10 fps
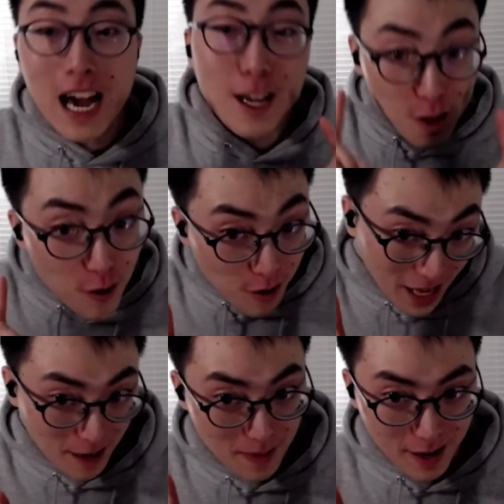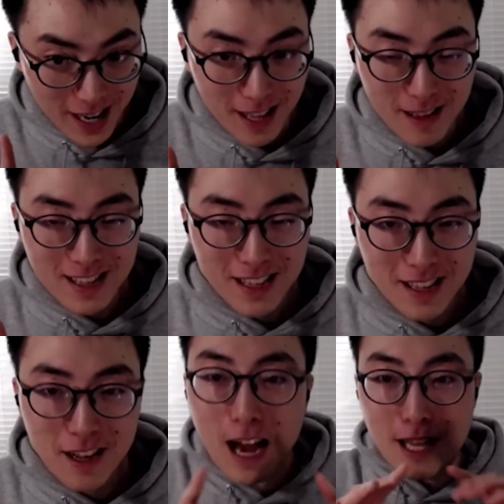I do think about it,
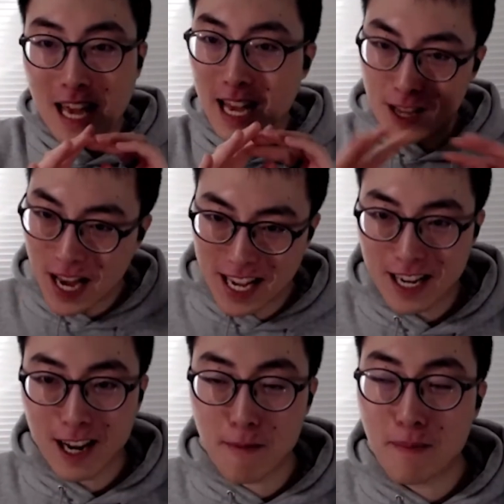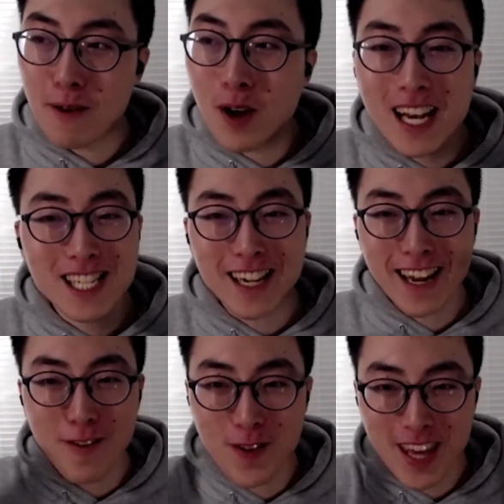not not entirely, but when I see
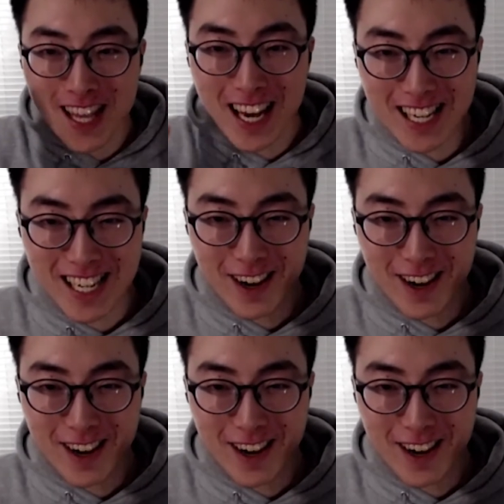like really nice